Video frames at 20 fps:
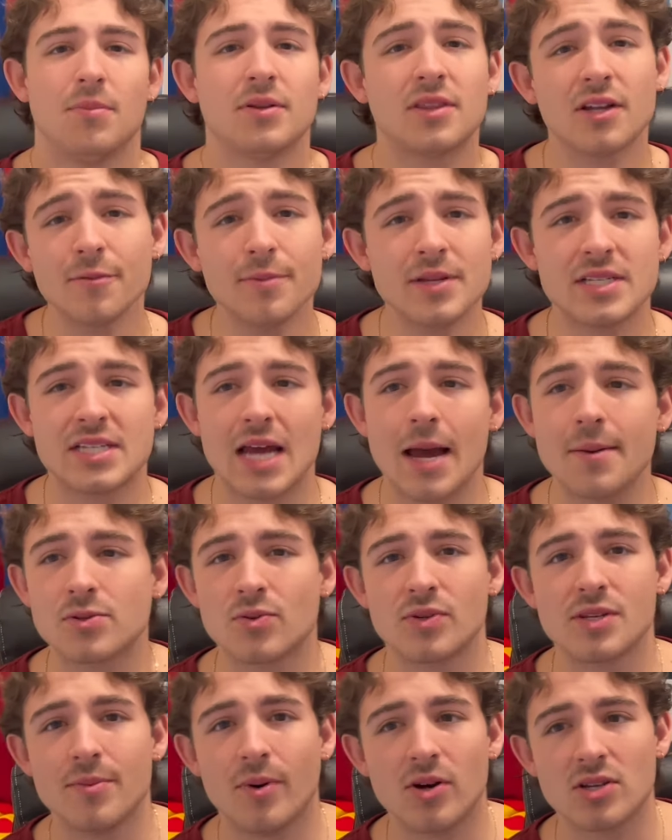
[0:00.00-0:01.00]
But there have been times
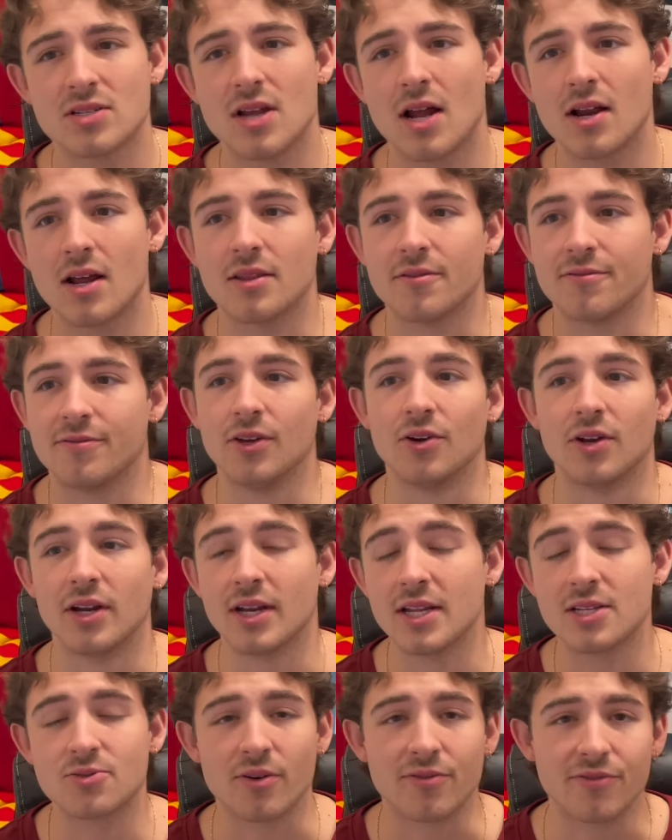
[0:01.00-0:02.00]
when Yamal's not on the field and
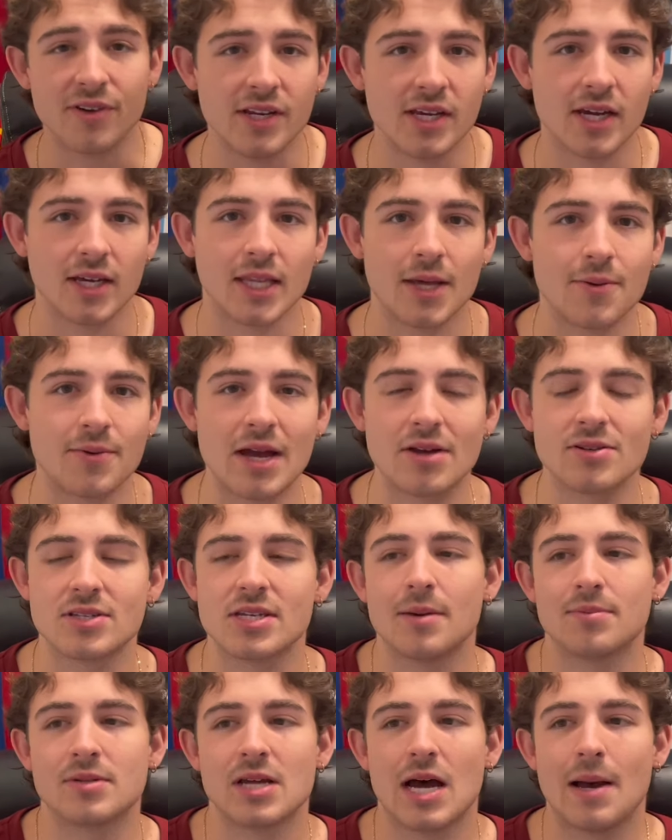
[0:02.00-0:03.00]
it's Rafinha and Lewandowski
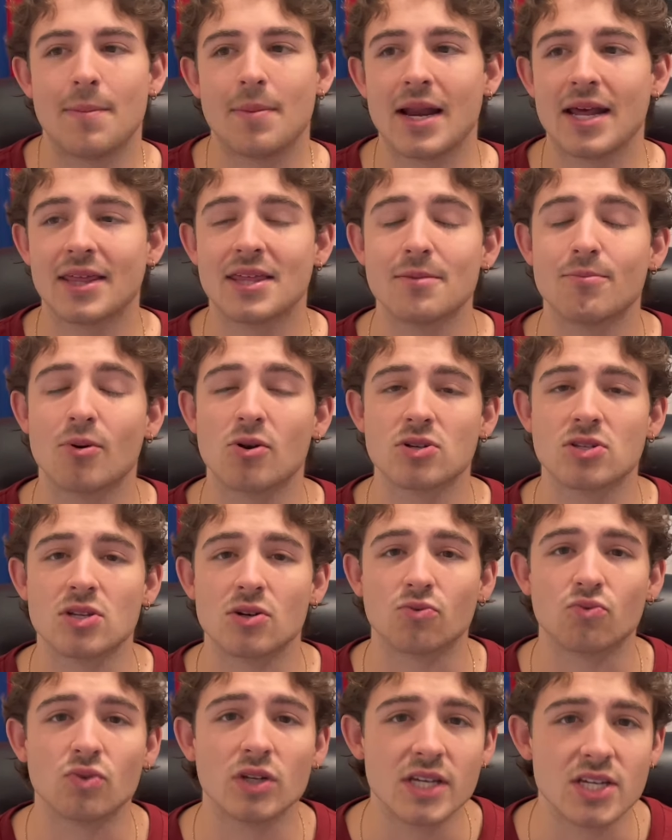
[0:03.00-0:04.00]
up top, and I think
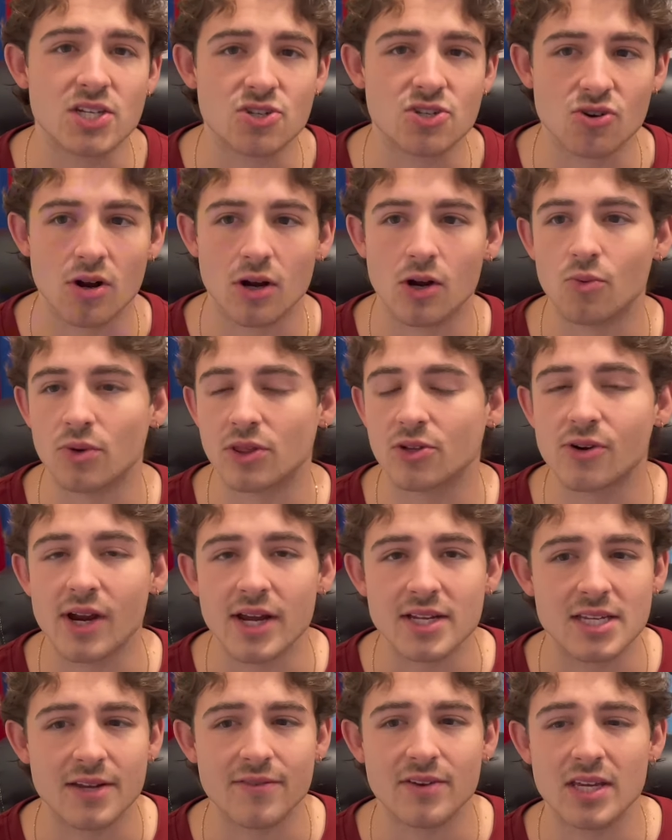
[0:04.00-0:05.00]
Barcelona really struggle with
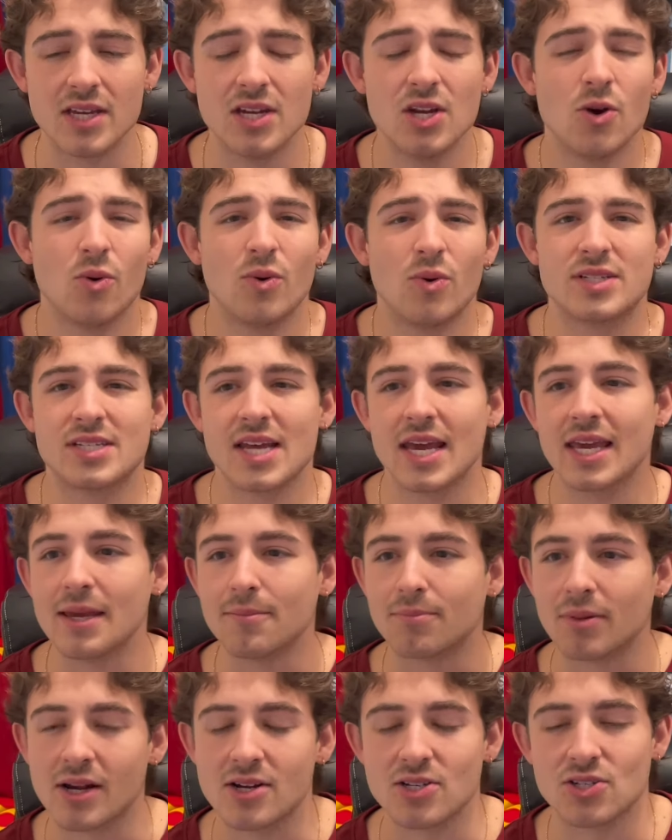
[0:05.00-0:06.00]
creativity, with taking
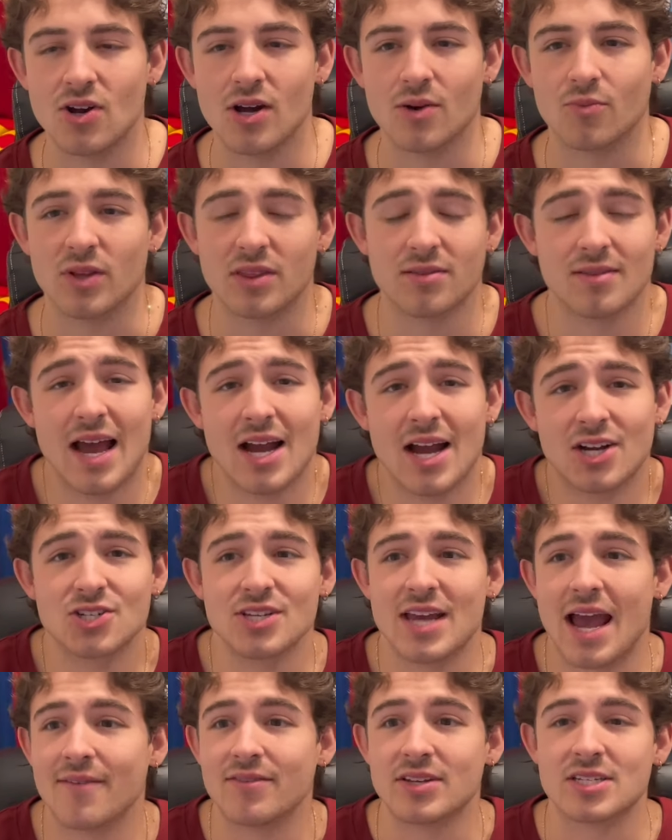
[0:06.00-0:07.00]
players on, with actually
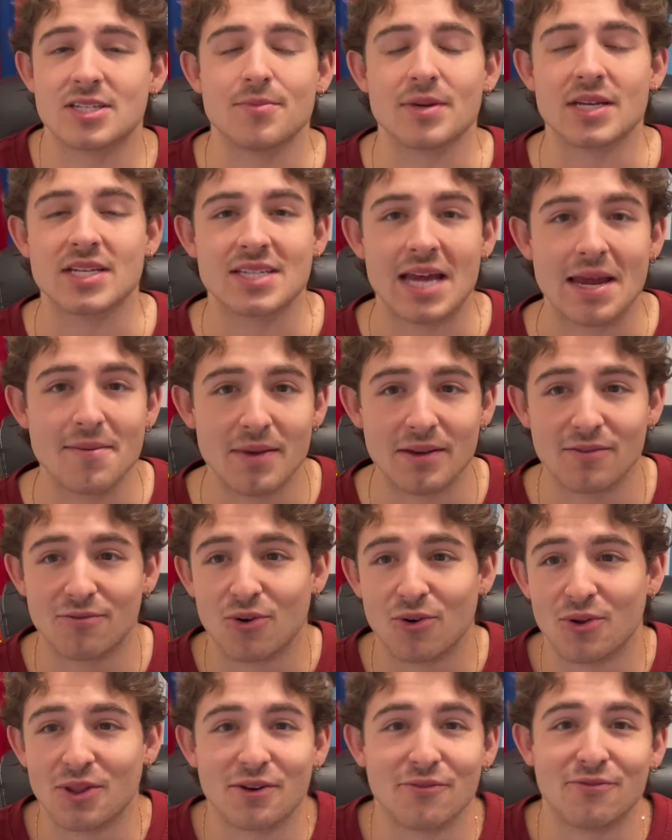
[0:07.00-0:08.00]
having some excitement
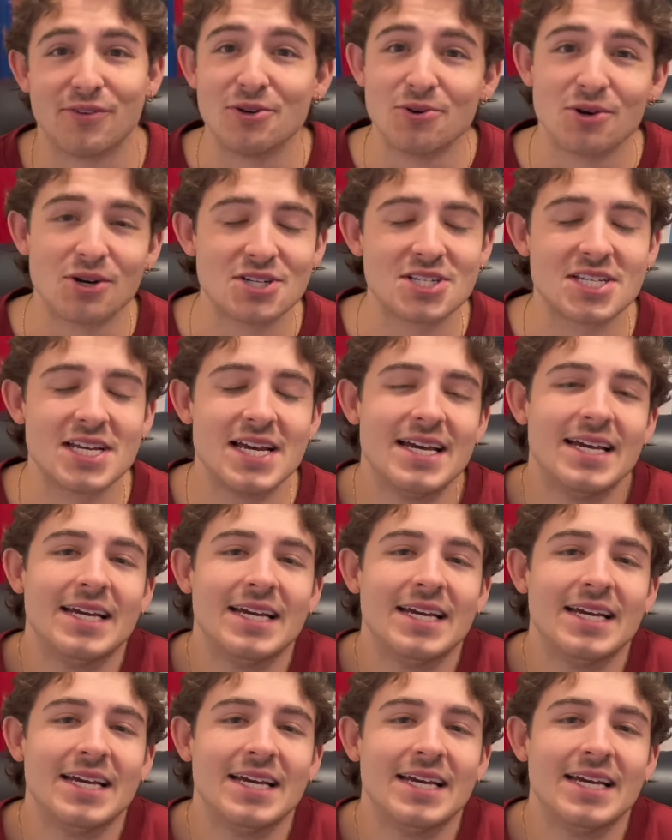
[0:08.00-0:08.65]
for their viewers.